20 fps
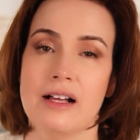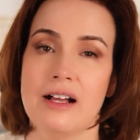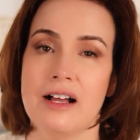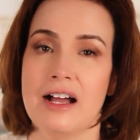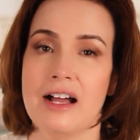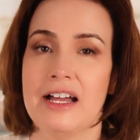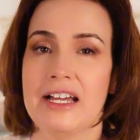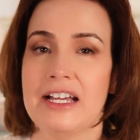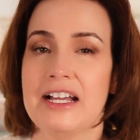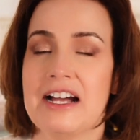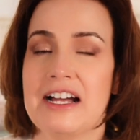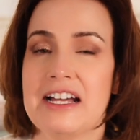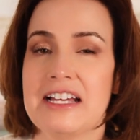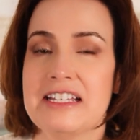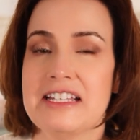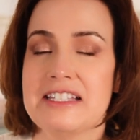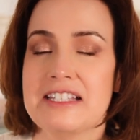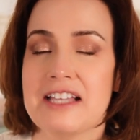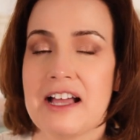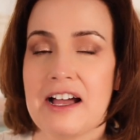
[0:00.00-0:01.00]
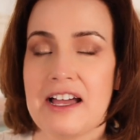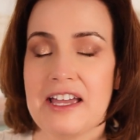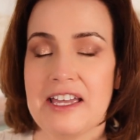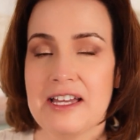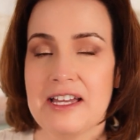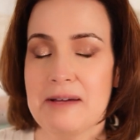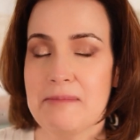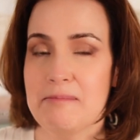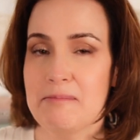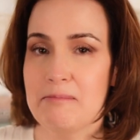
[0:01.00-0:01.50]
Hi guys, I
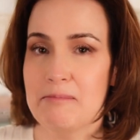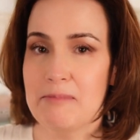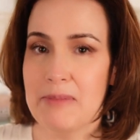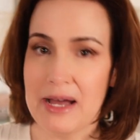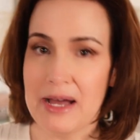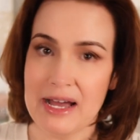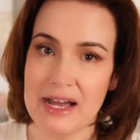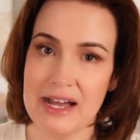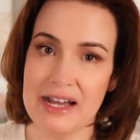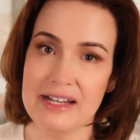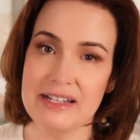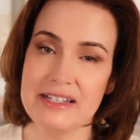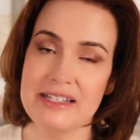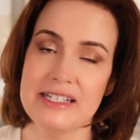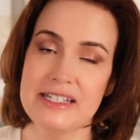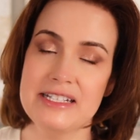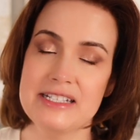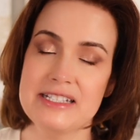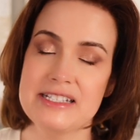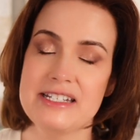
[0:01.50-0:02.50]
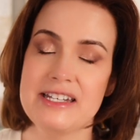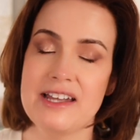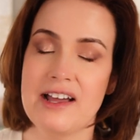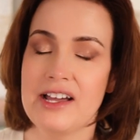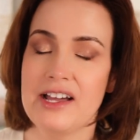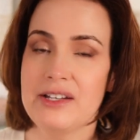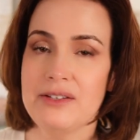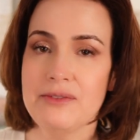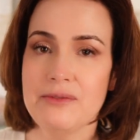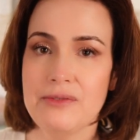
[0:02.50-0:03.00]
am back. It is
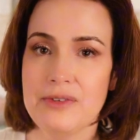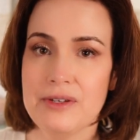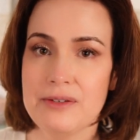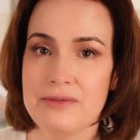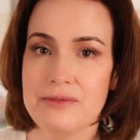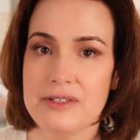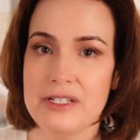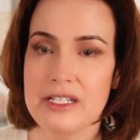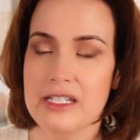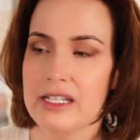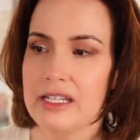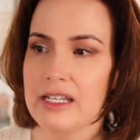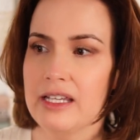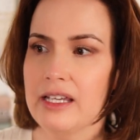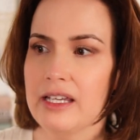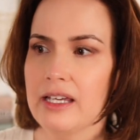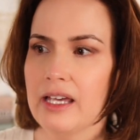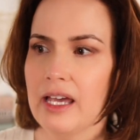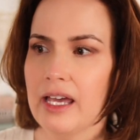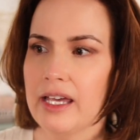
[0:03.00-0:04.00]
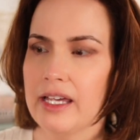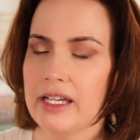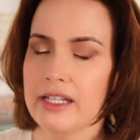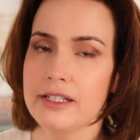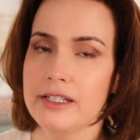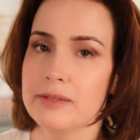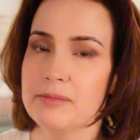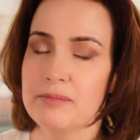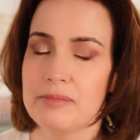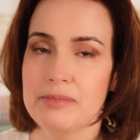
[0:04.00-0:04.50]

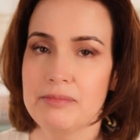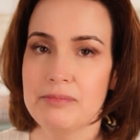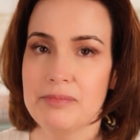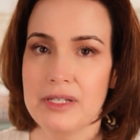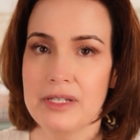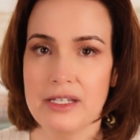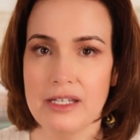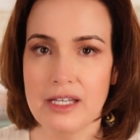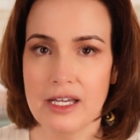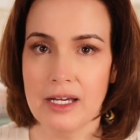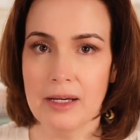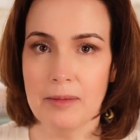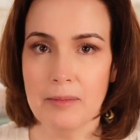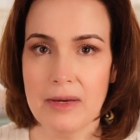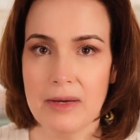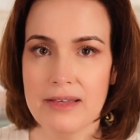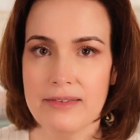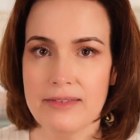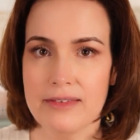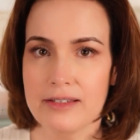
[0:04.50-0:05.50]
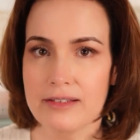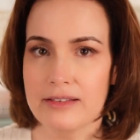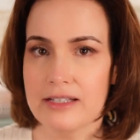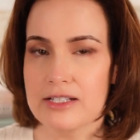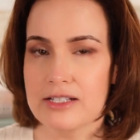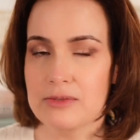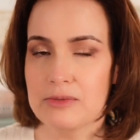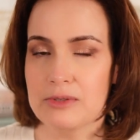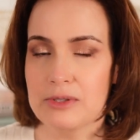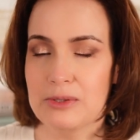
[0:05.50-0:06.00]
9:58 p.m. I think
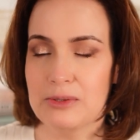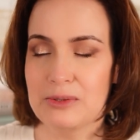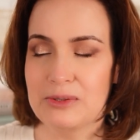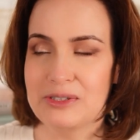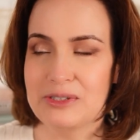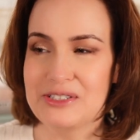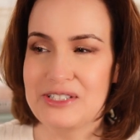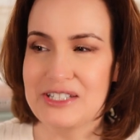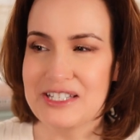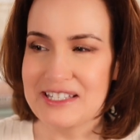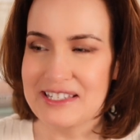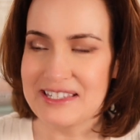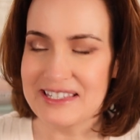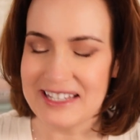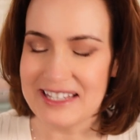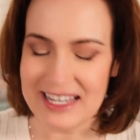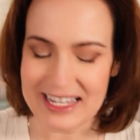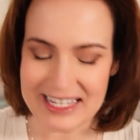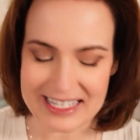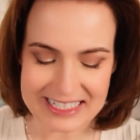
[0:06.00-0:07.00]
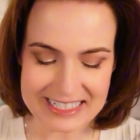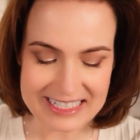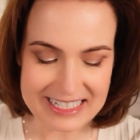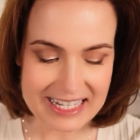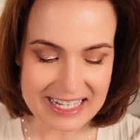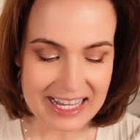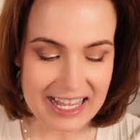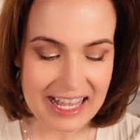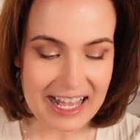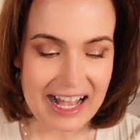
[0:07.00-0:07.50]
that's what Google just said.
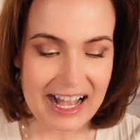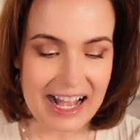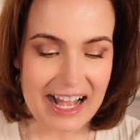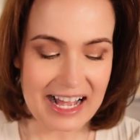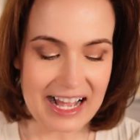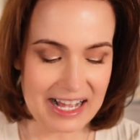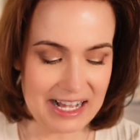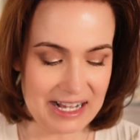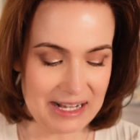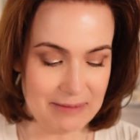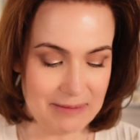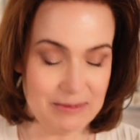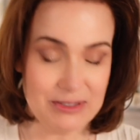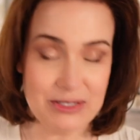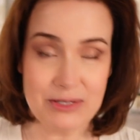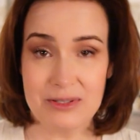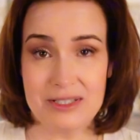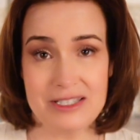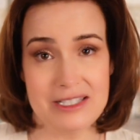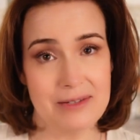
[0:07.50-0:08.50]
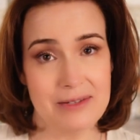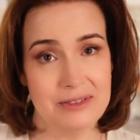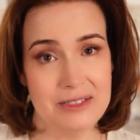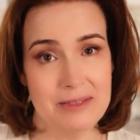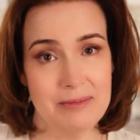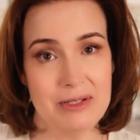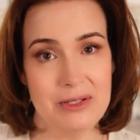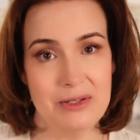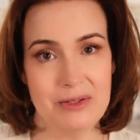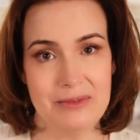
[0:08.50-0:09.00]
So it's definitely
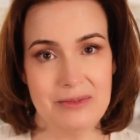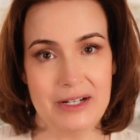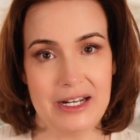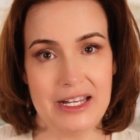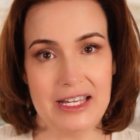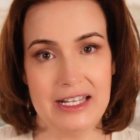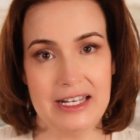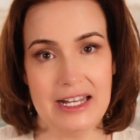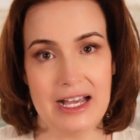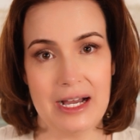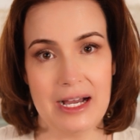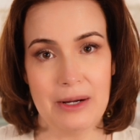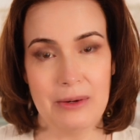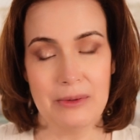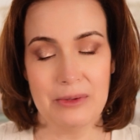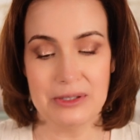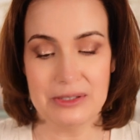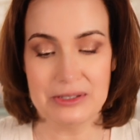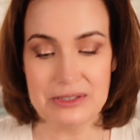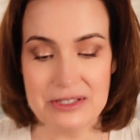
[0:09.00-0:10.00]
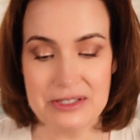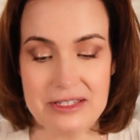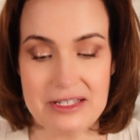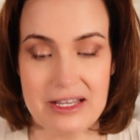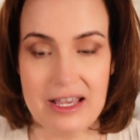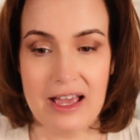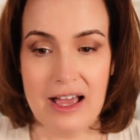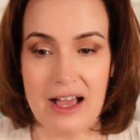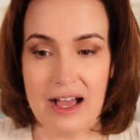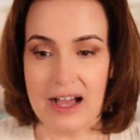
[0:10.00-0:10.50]
been over 8 hours.
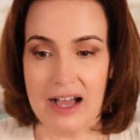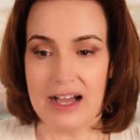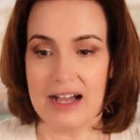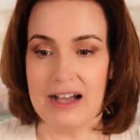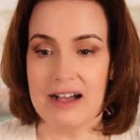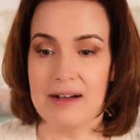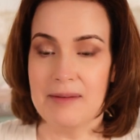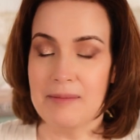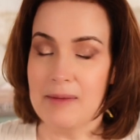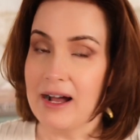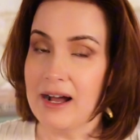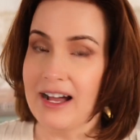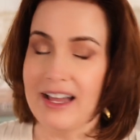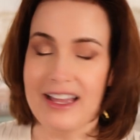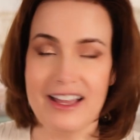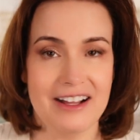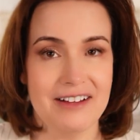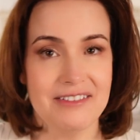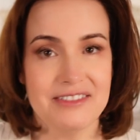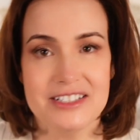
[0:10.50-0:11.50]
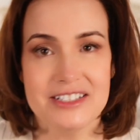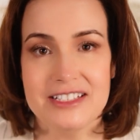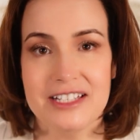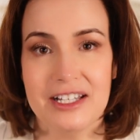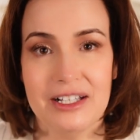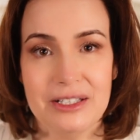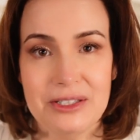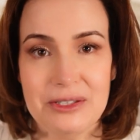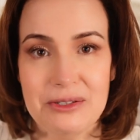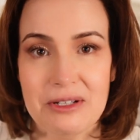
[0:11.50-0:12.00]
I have to
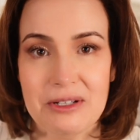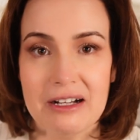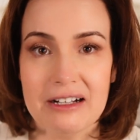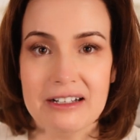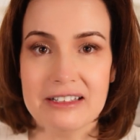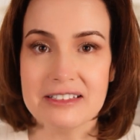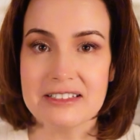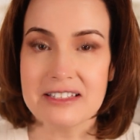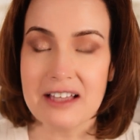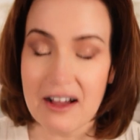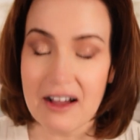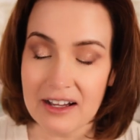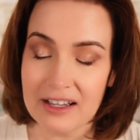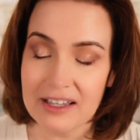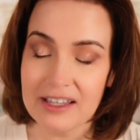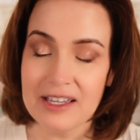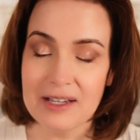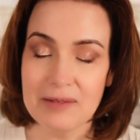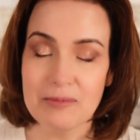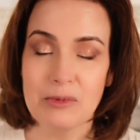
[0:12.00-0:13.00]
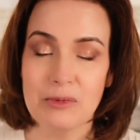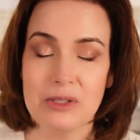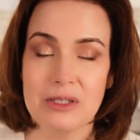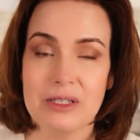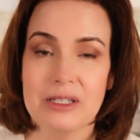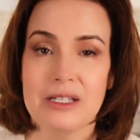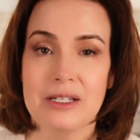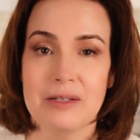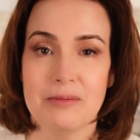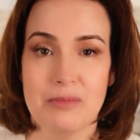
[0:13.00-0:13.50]
tell you guys, I am
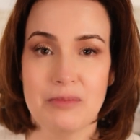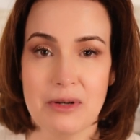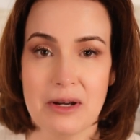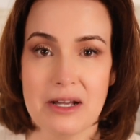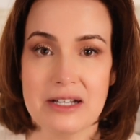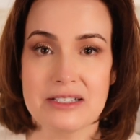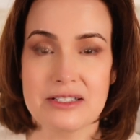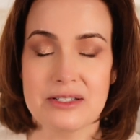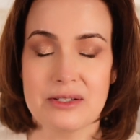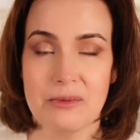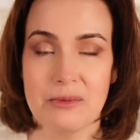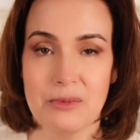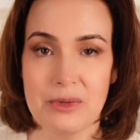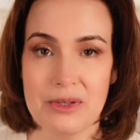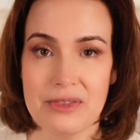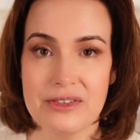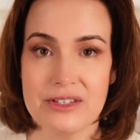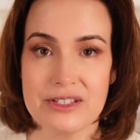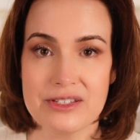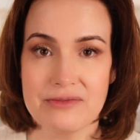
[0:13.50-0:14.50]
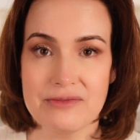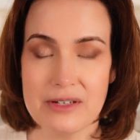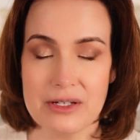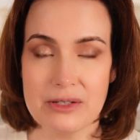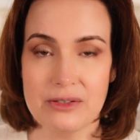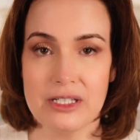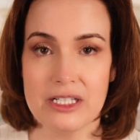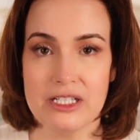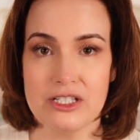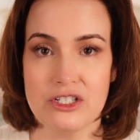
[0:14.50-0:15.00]
really impressed with this
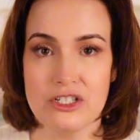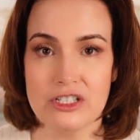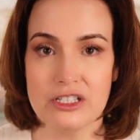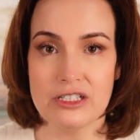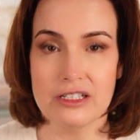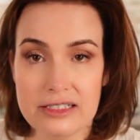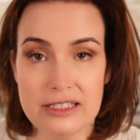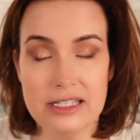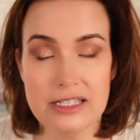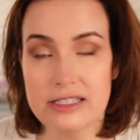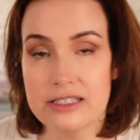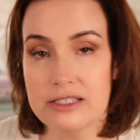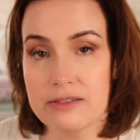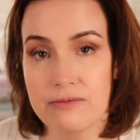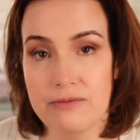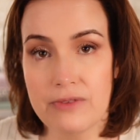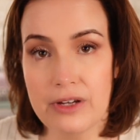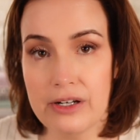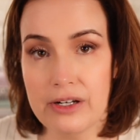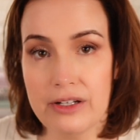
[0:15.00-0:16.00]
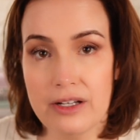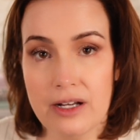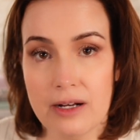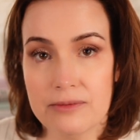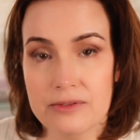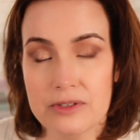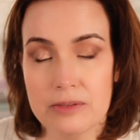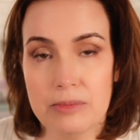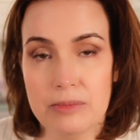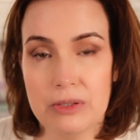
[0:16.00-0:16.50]
foundation. It's very
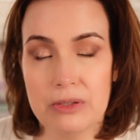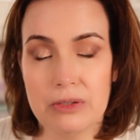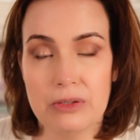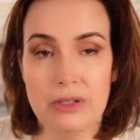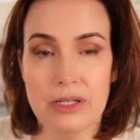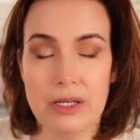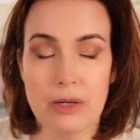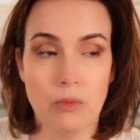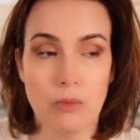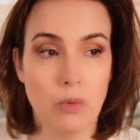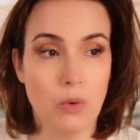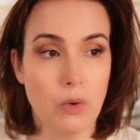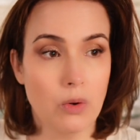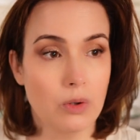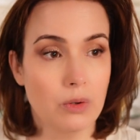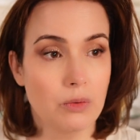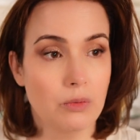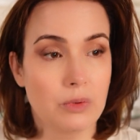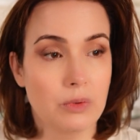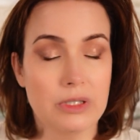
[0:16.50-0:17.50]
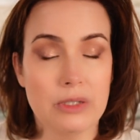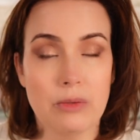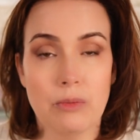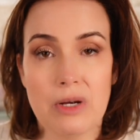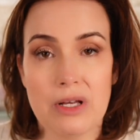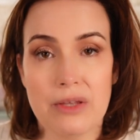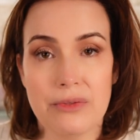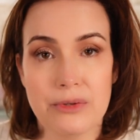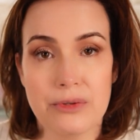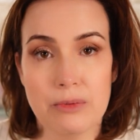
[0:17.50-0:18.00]
comfortable. It wore really
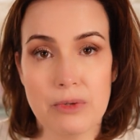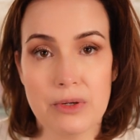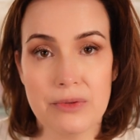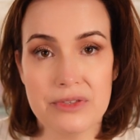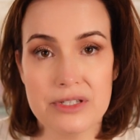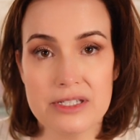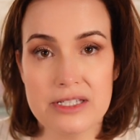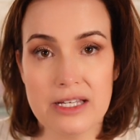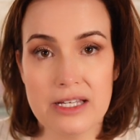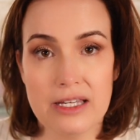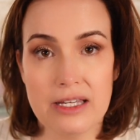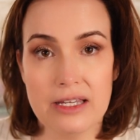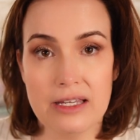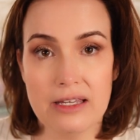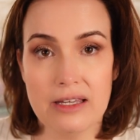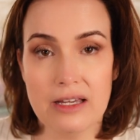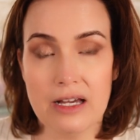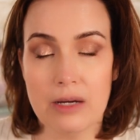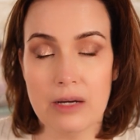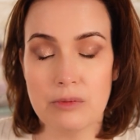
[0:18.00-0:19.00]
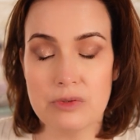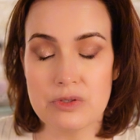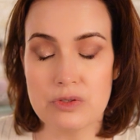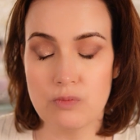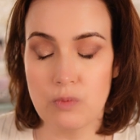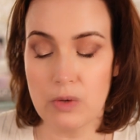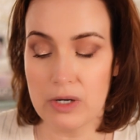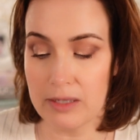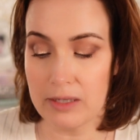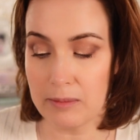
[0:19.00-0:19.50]
well throughout the day. I
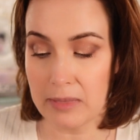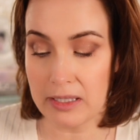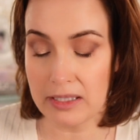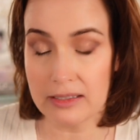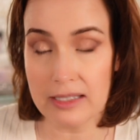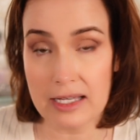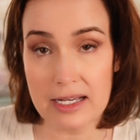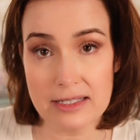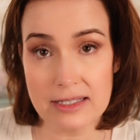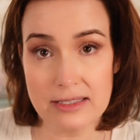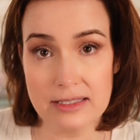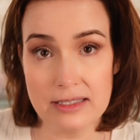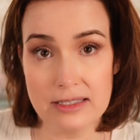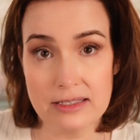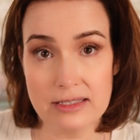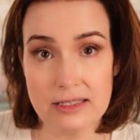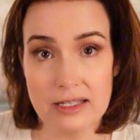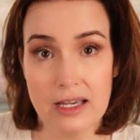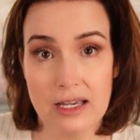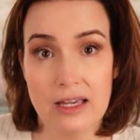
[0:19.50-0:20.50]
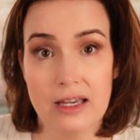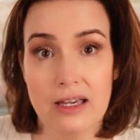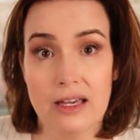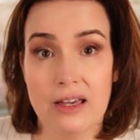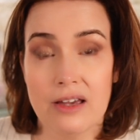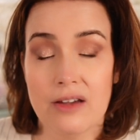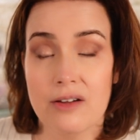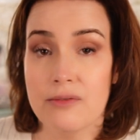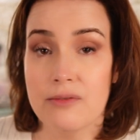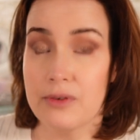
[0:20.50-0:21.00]
was wearing my glasses
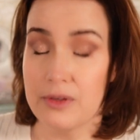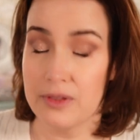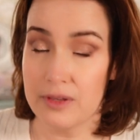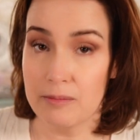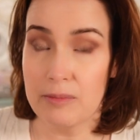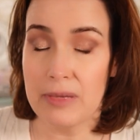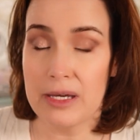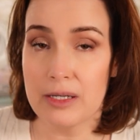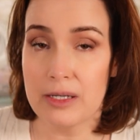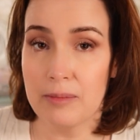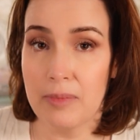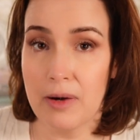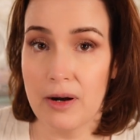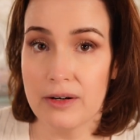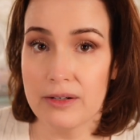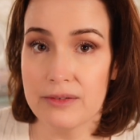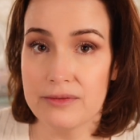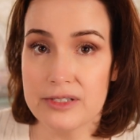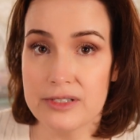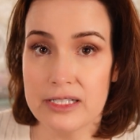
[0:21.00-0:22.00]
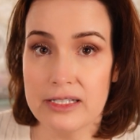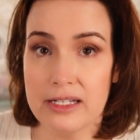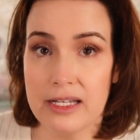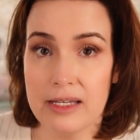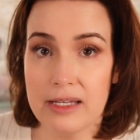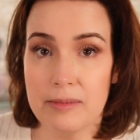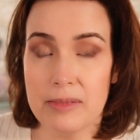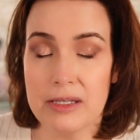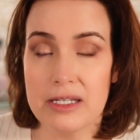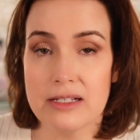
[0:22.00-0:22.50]
for the better part of
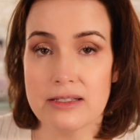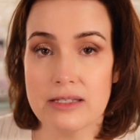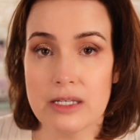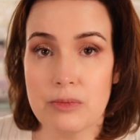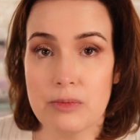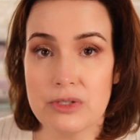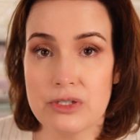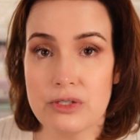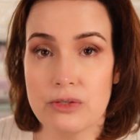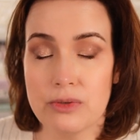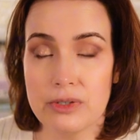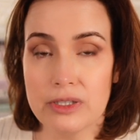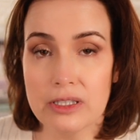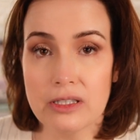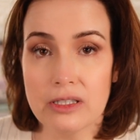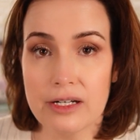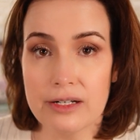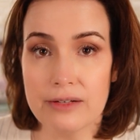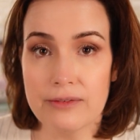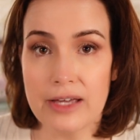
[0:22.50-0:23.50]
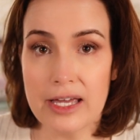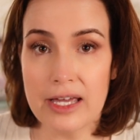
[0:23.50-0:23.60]
today because I was doing a lot of